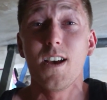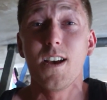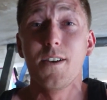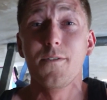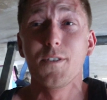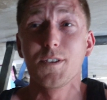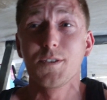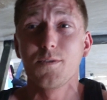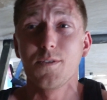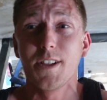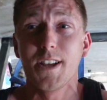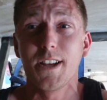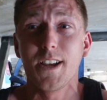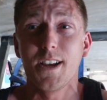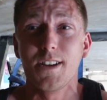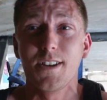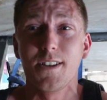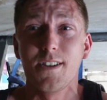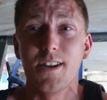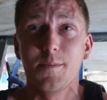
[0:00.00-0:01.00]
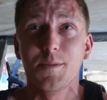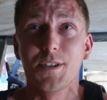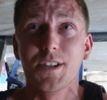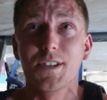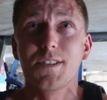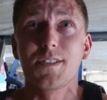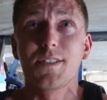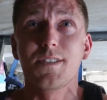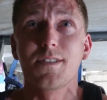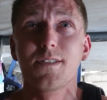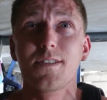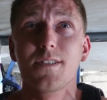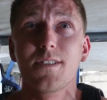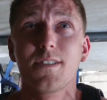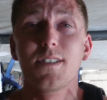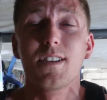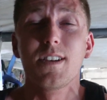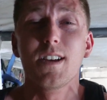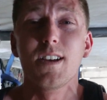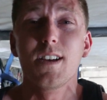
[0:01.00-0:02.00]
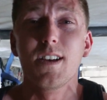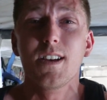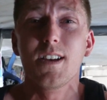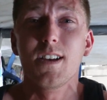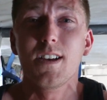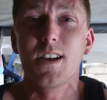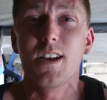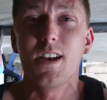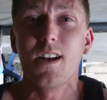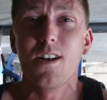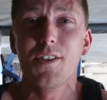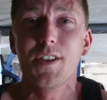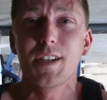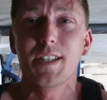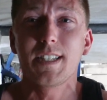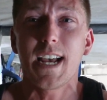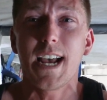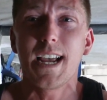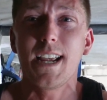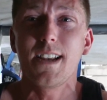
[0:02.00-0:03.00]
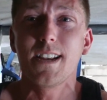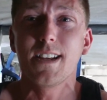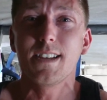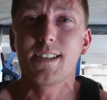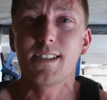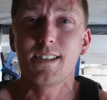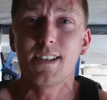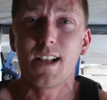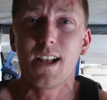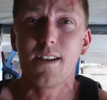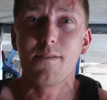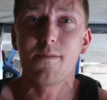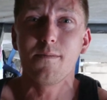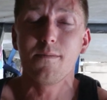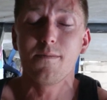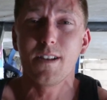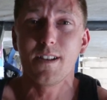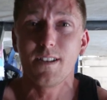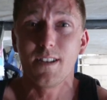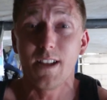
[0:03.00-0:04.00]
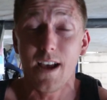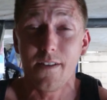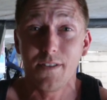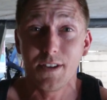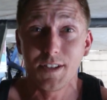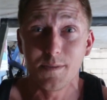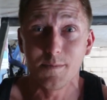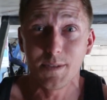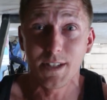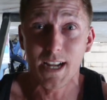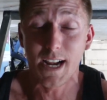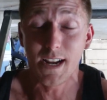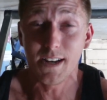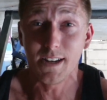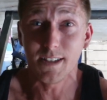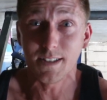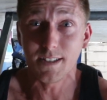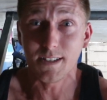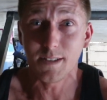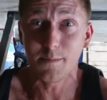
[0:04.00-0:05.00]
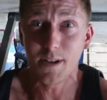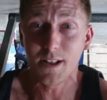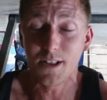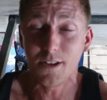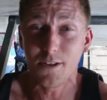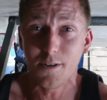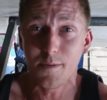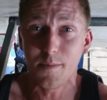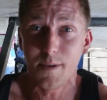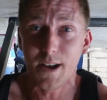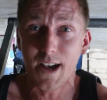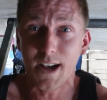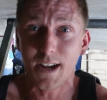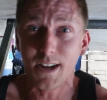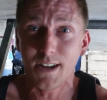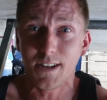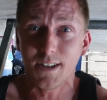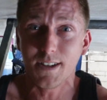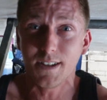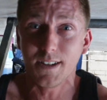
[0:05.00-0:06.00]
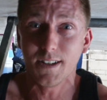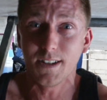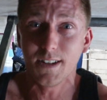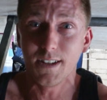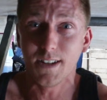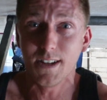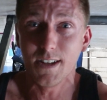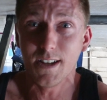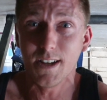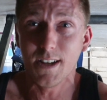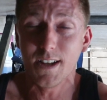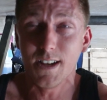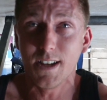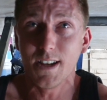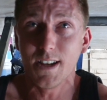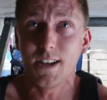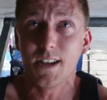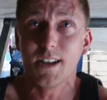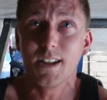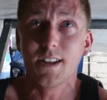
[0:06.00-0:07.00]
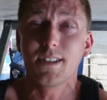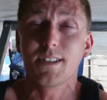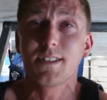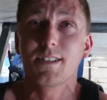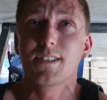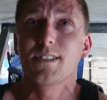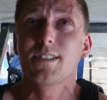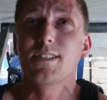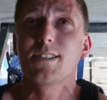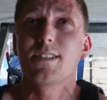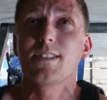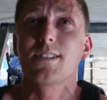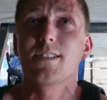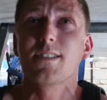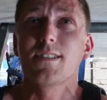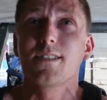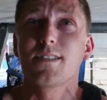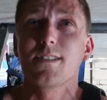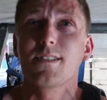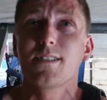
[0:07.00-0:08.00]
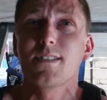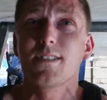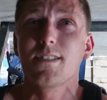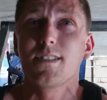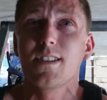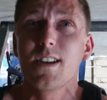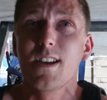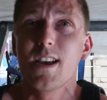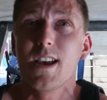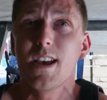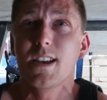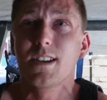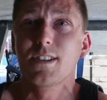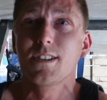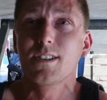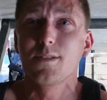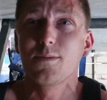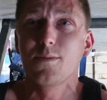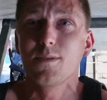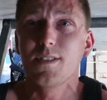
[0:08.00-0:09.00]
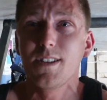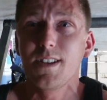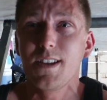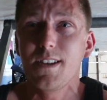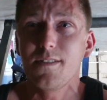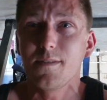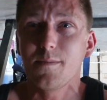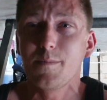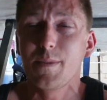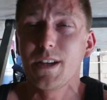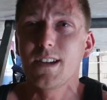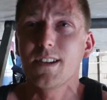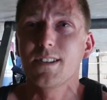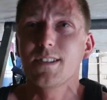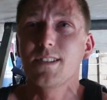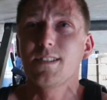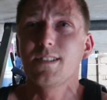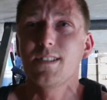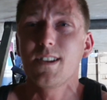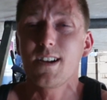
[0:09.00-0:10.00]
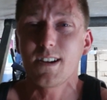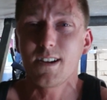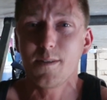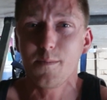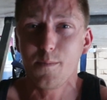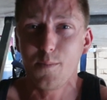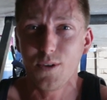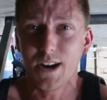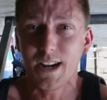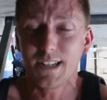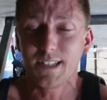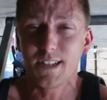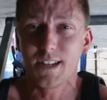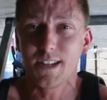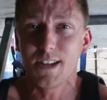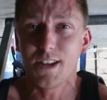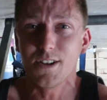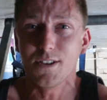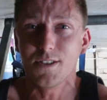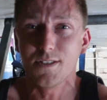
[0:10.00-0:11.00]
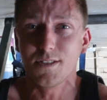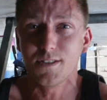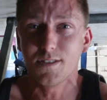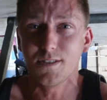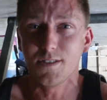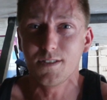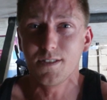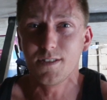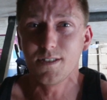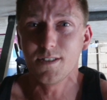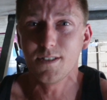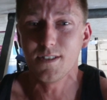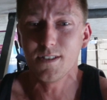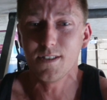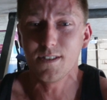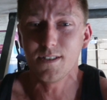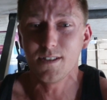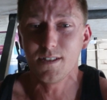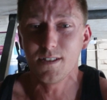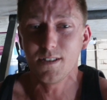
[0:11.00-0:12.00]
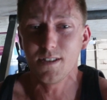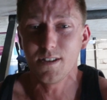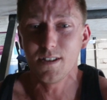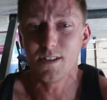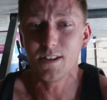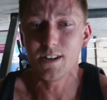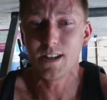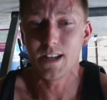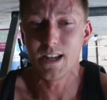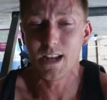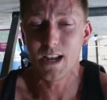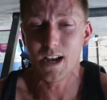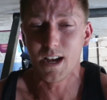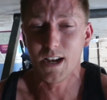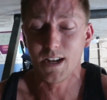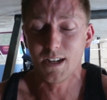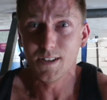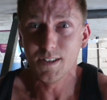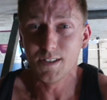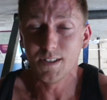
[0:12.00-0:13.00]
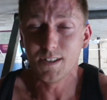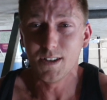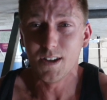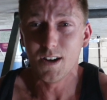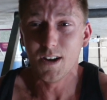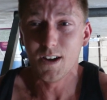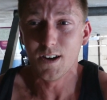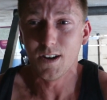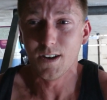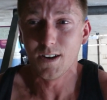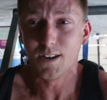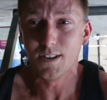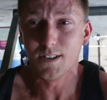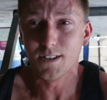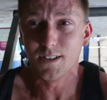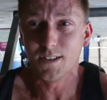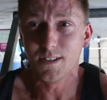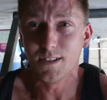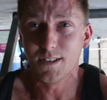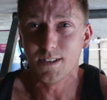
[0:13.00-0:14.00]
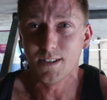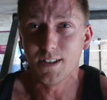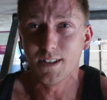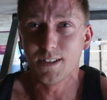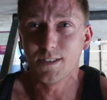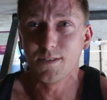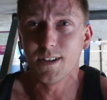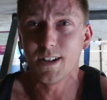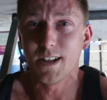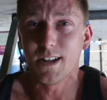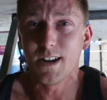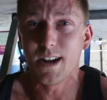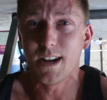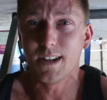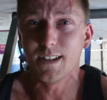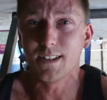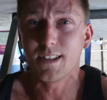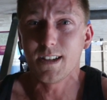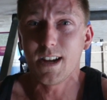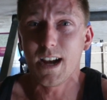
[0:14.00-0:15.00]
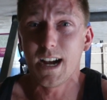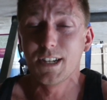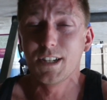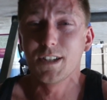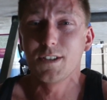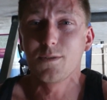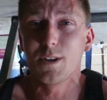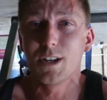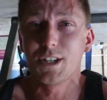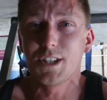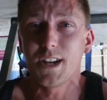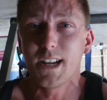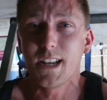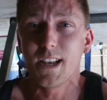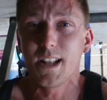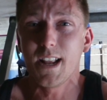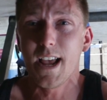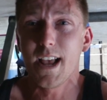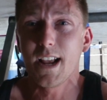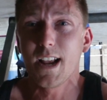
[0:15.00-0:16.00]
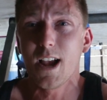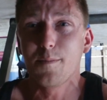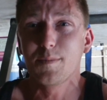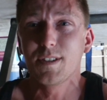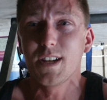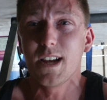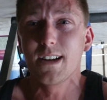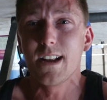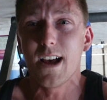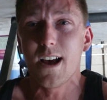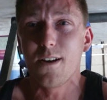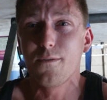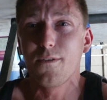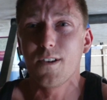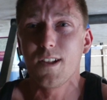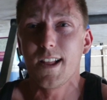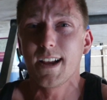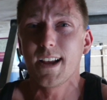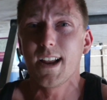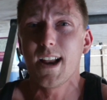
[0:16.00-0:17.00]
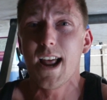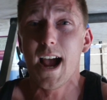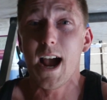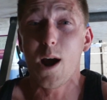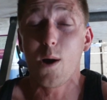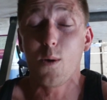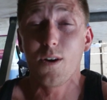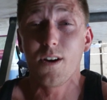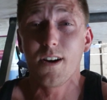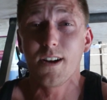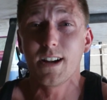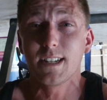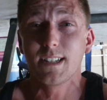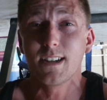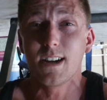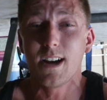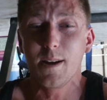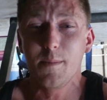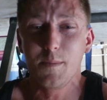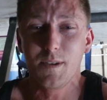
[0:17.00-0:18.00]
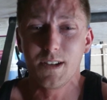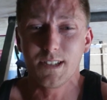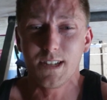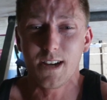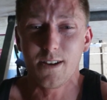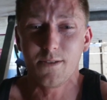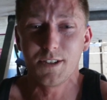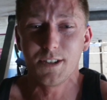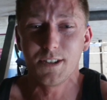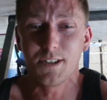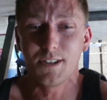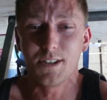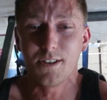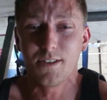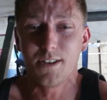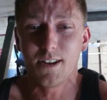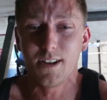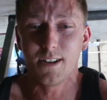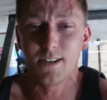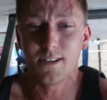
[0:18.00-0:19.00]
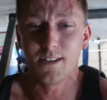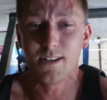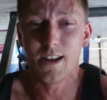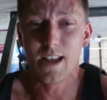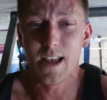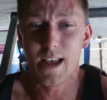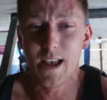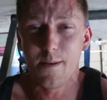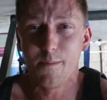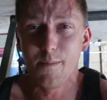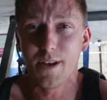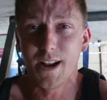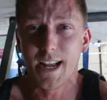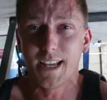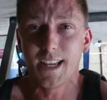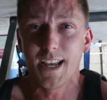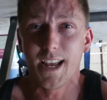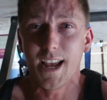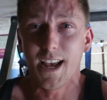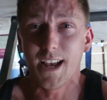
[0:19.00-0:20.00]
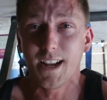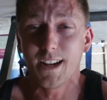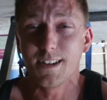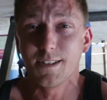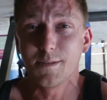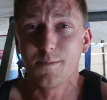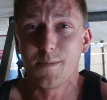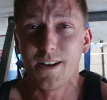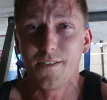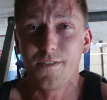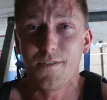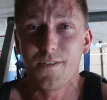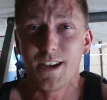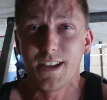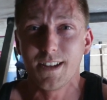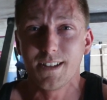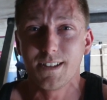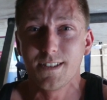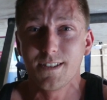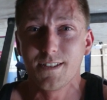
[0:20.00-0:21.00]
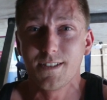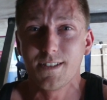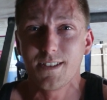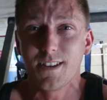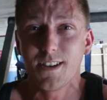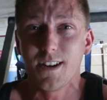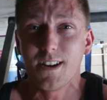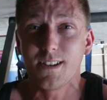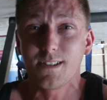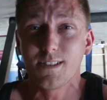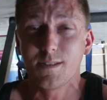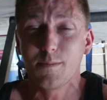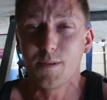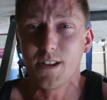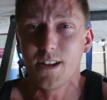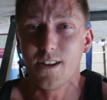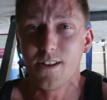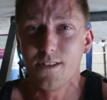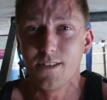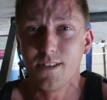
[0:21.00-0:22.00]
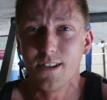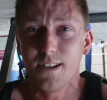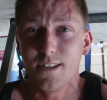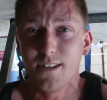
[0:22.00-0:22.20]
It feels really good, dude. I'm just, all the tightness, I'm having some tightness in my lower back. Yeah. And it's just. Does it relieve it a lot? Just relieve, because it's not compressing you. Yours is lower back, right? Yeah, so It's really nice. I just wish I could hang upside down for like an hour at a time because I would just do it. Right. But I can't because my face is going to explode.